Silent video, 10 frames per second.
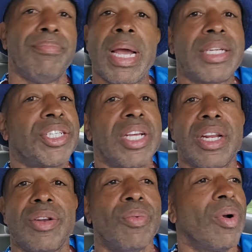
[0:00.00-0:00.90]
Best
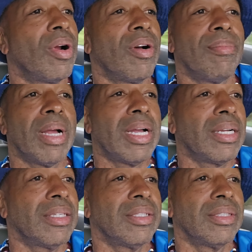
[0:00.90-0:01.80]
shit in the world,
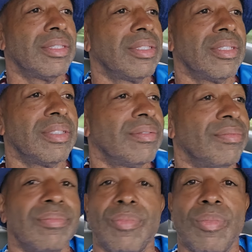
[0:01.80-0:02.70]
man.
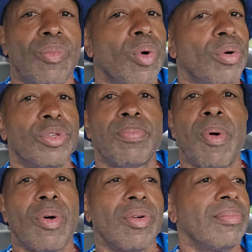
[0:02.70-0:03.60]
Word is
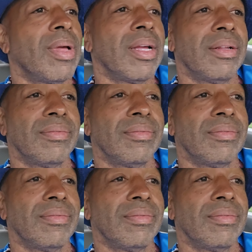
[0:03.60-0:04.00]
born, man.